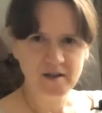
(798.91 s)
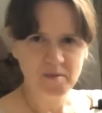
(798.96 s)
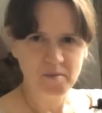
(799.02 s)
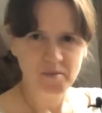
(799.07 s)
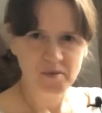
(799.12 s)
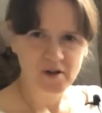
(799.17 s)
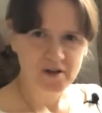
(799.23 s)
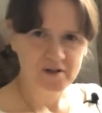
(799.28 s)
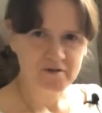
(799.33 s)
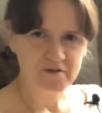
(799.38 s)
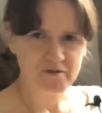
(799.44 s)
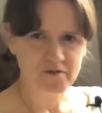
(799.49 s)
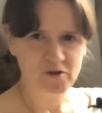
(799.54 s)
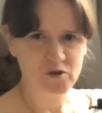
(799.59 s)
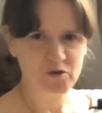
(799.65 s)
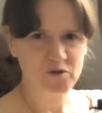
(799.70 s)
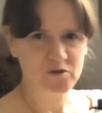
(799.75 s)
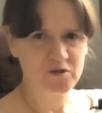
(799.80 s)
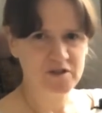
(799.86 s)
blood
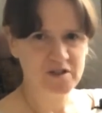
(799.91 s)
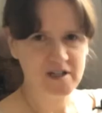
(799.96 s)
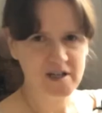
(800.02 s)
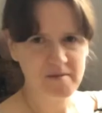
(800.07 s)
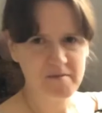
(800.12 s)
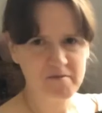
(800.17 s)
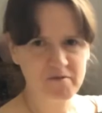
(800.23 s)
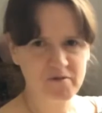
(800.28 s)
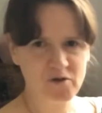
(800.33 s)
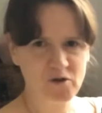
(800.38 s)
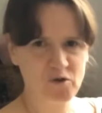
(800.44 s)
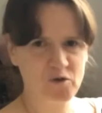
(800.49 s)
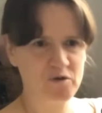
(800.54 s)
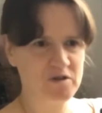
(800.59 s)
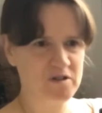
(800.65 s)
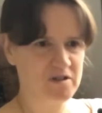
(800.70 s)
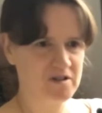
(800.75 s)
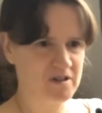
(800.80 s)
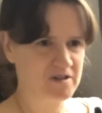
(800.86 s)
flows, lymph
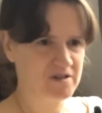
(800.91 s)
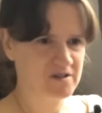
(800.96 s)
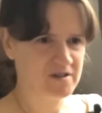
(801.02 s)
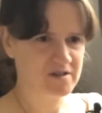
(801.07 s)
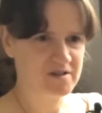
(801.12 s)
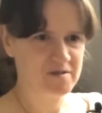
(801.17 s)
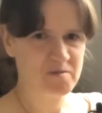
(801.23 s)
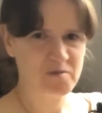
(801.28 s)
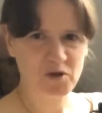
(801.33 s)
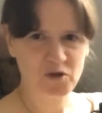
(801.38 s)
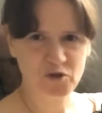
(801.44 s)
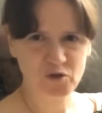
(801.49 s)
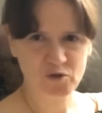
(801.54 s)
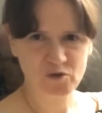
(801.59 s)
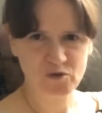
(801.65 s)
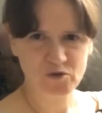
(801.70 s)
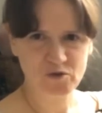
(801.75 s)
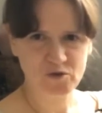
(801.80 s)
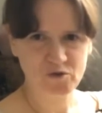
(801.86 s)
flows as
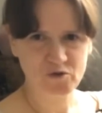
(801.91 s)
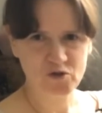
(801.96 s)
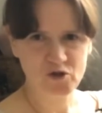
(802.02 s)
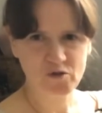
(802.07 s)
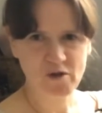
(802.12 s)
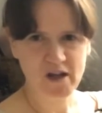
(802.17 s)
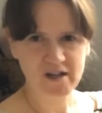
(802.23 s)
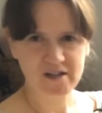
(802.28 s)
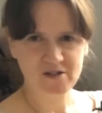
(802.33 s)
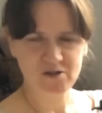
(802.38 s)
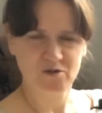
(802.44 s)
muscles contract.